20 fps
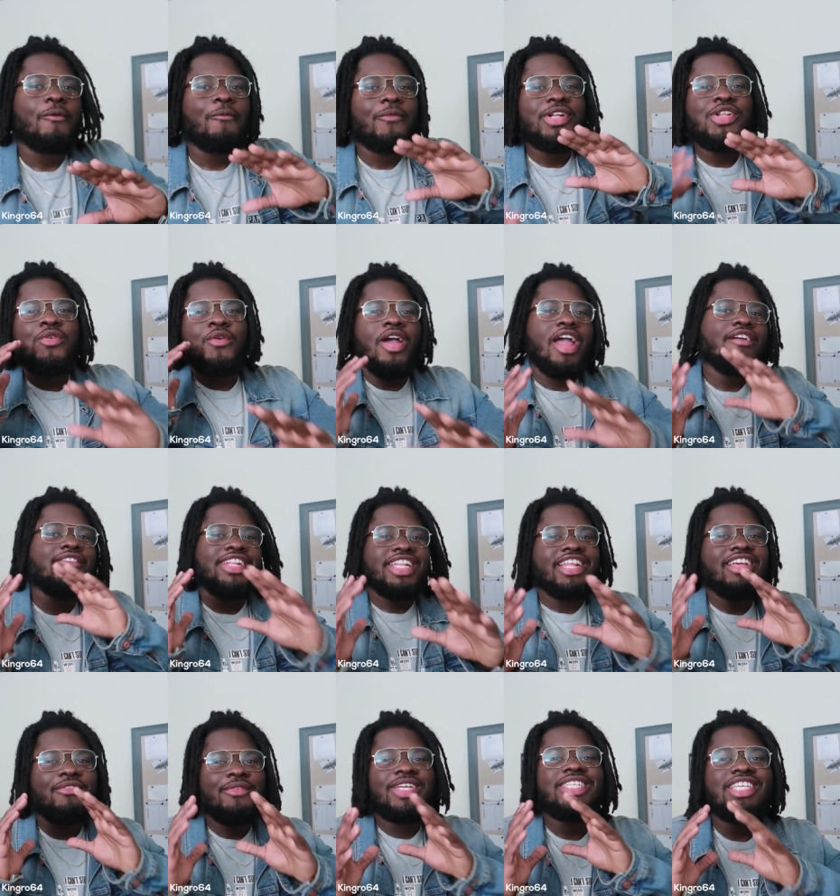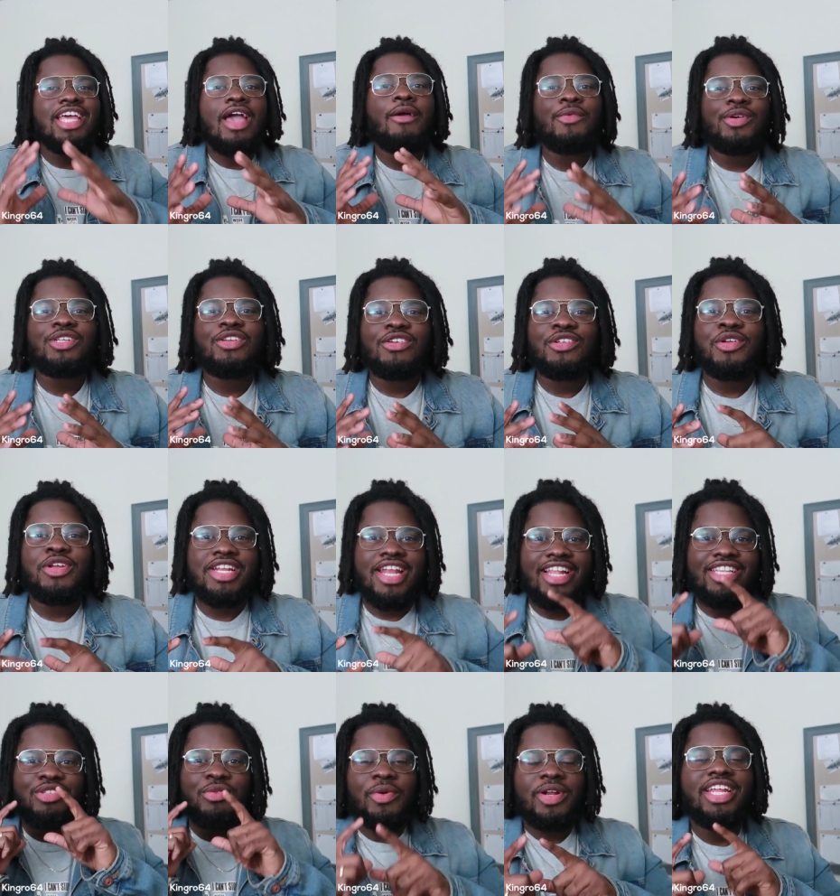we doing everything we said we was gonna do, and
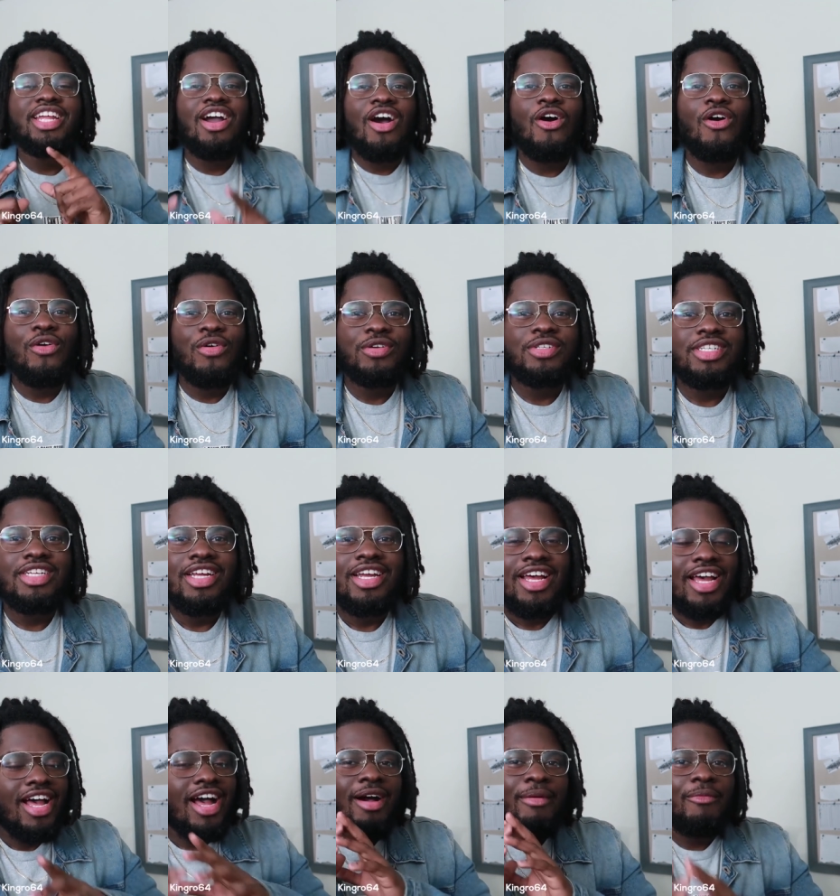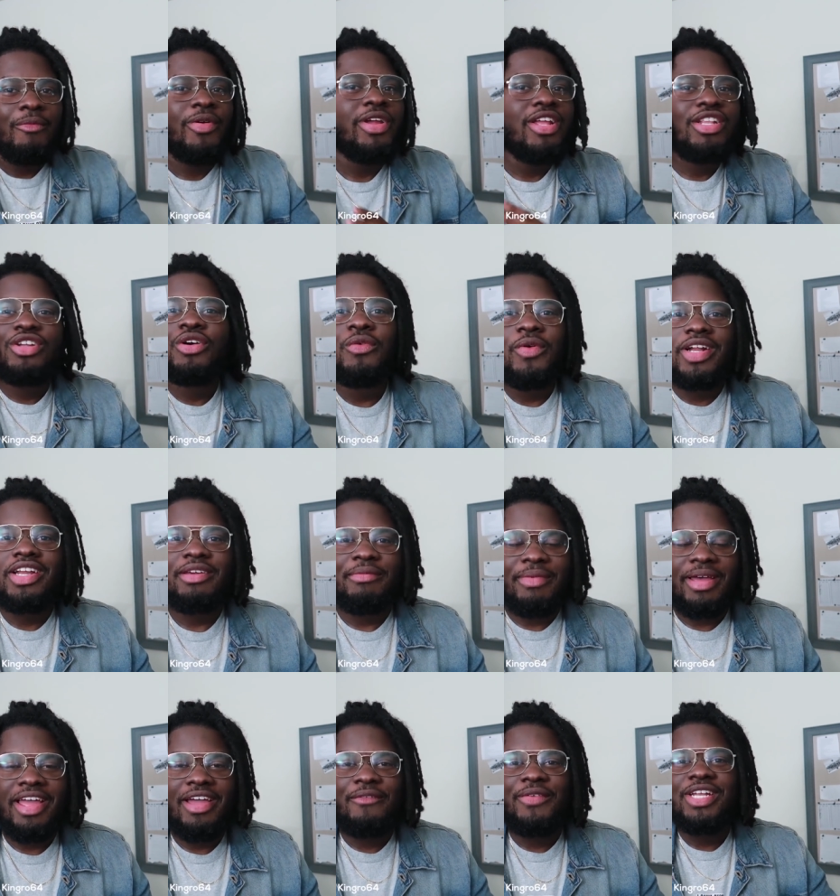that 20 goals, um, we doing it,
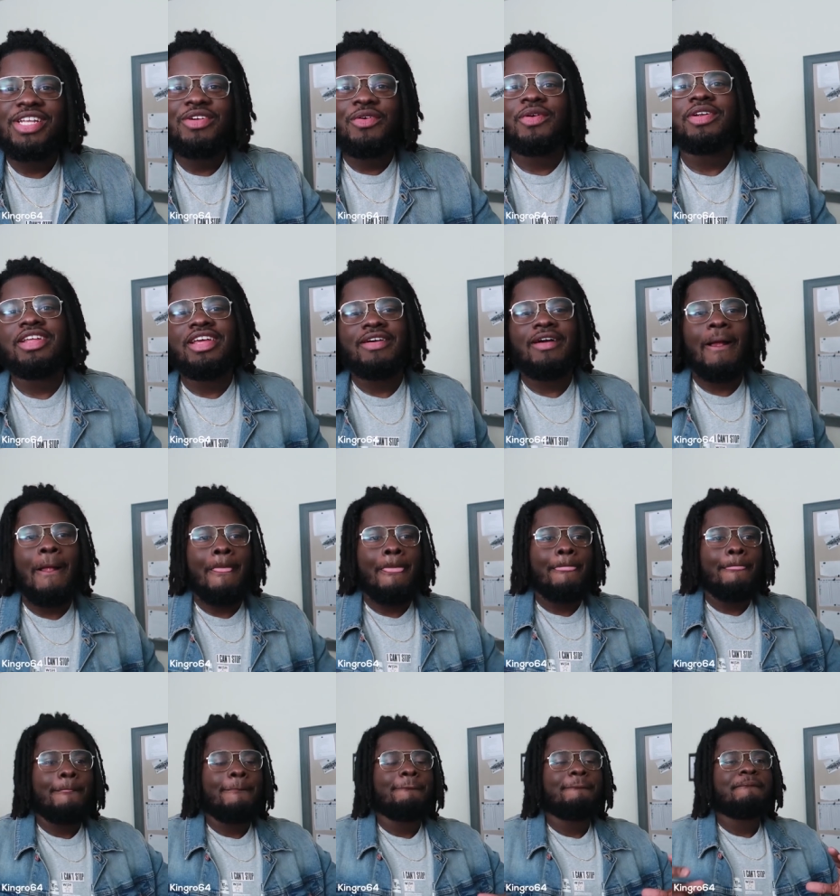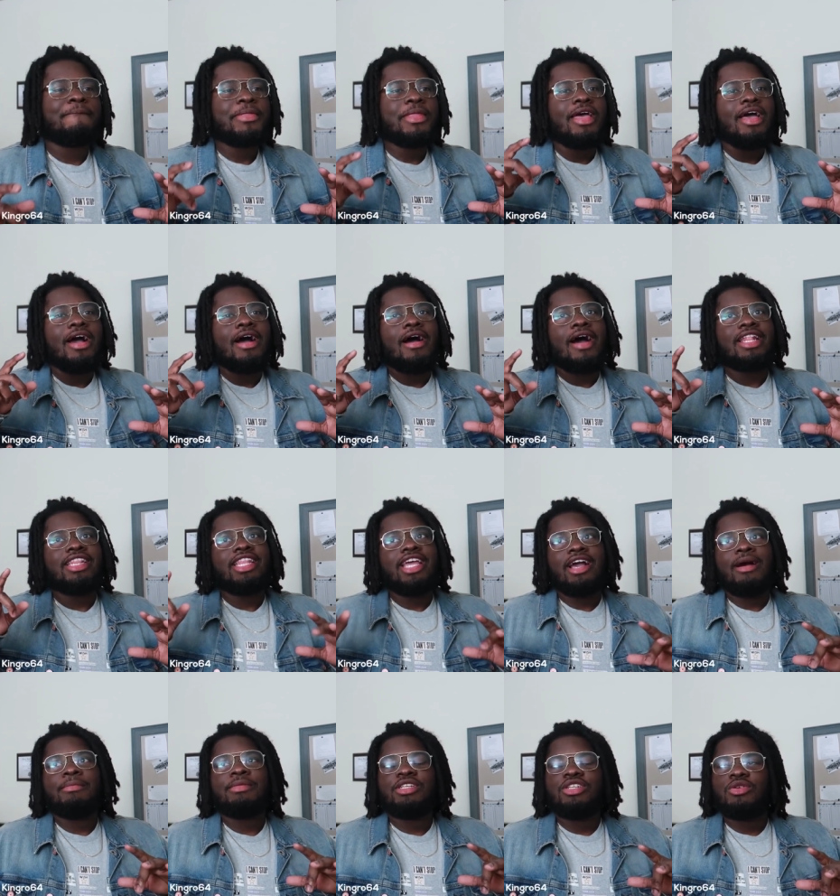man. We doing it. Um, I
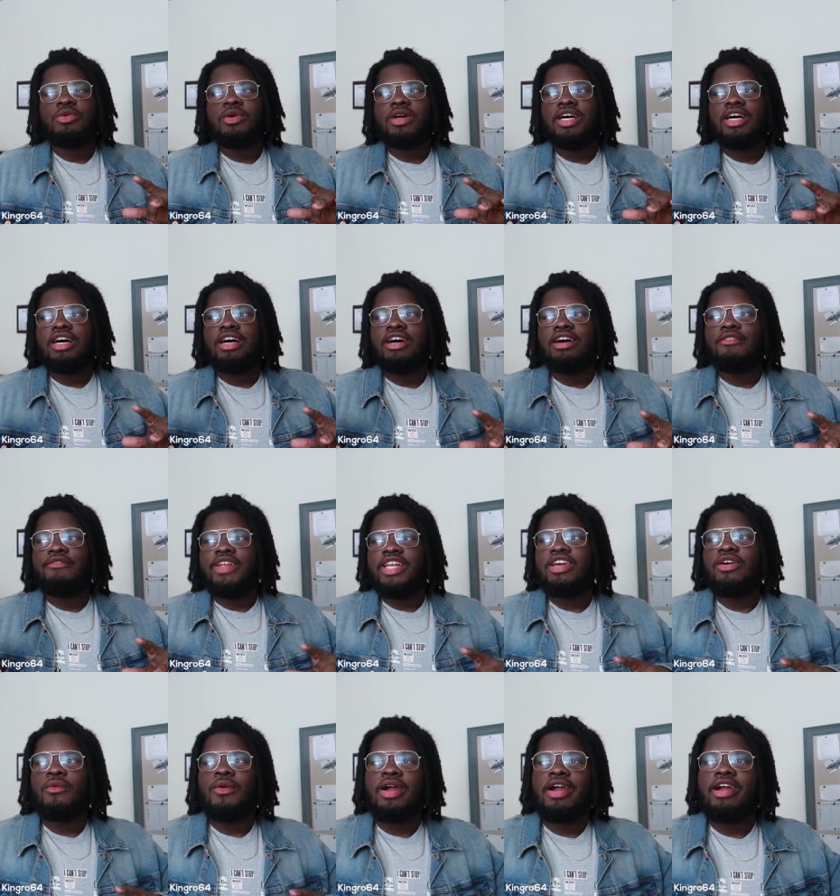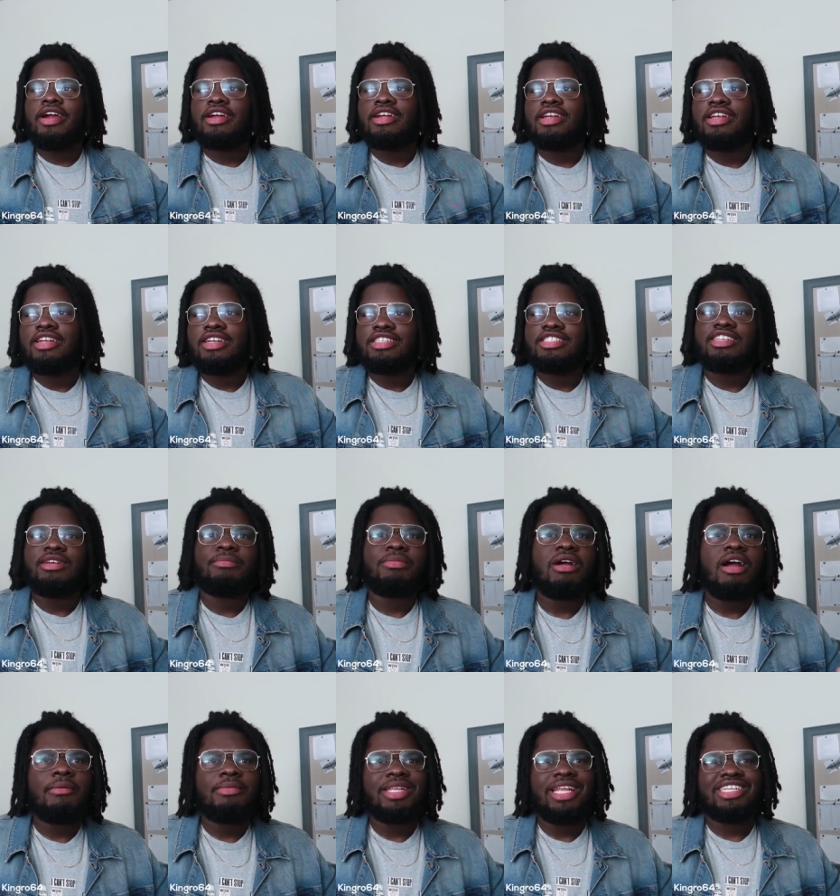think I'm gonna do a, a video where some
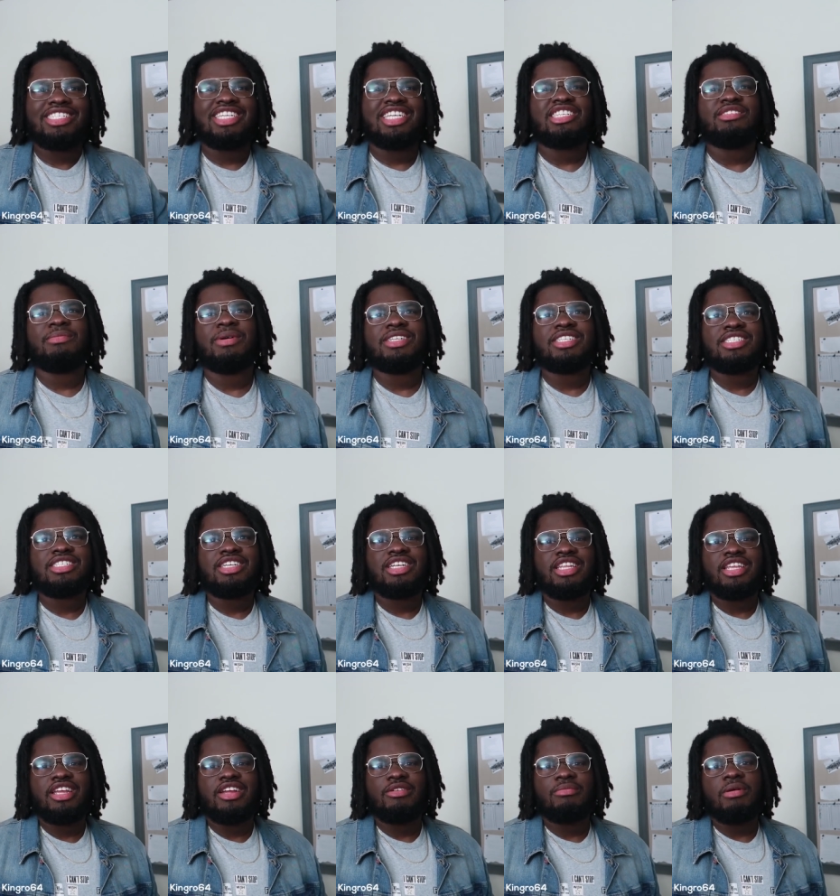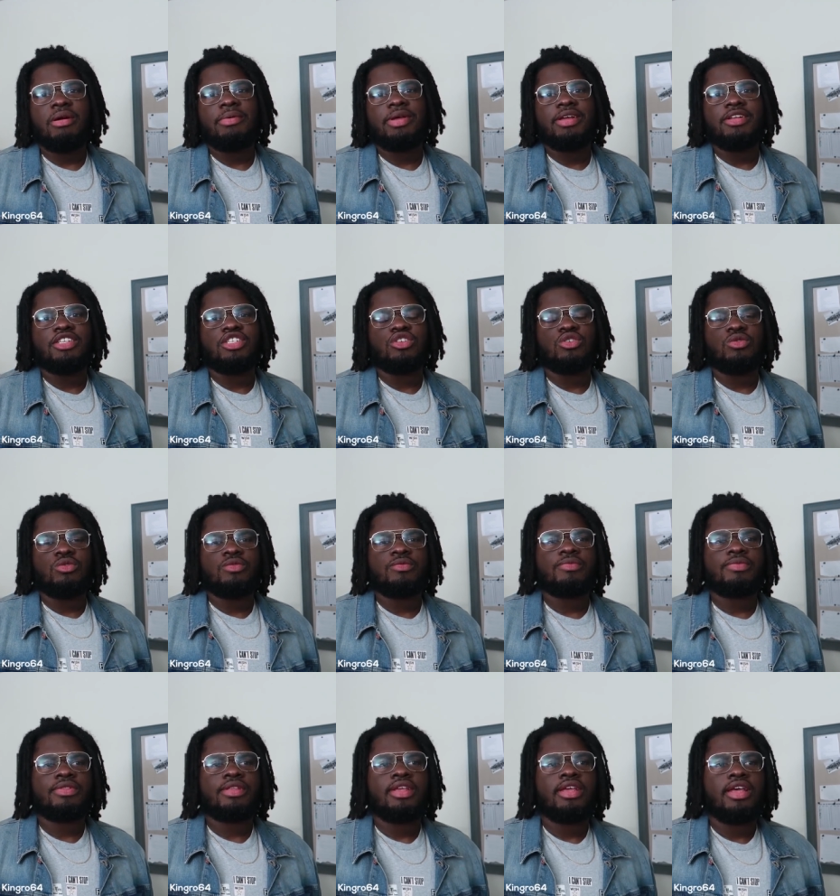probably like six months into the year, probably in
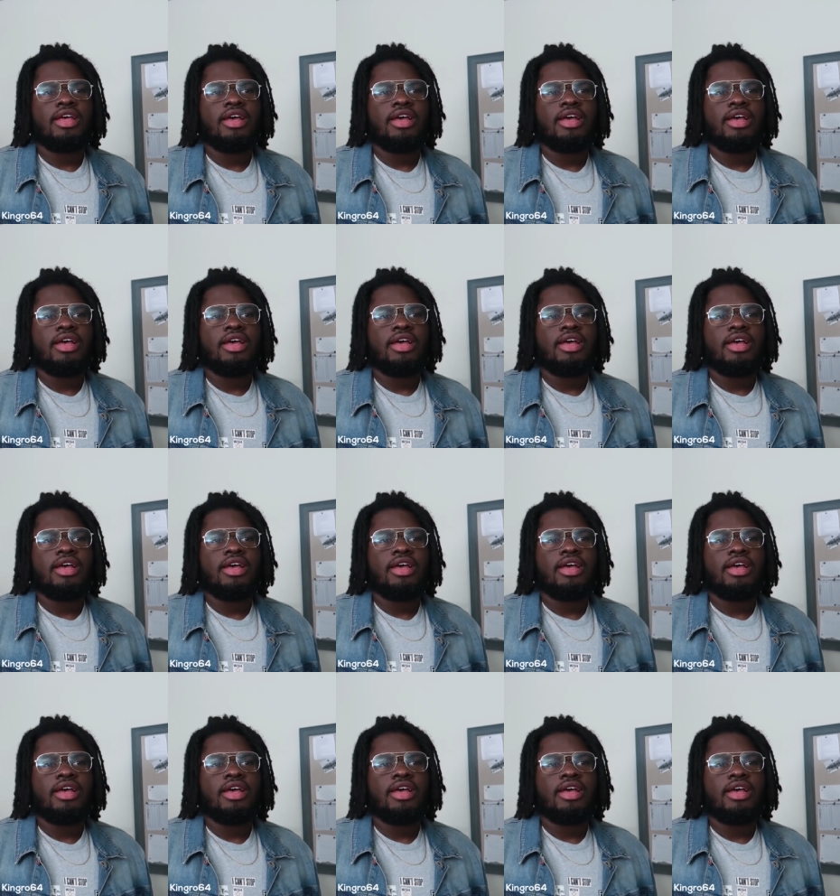June,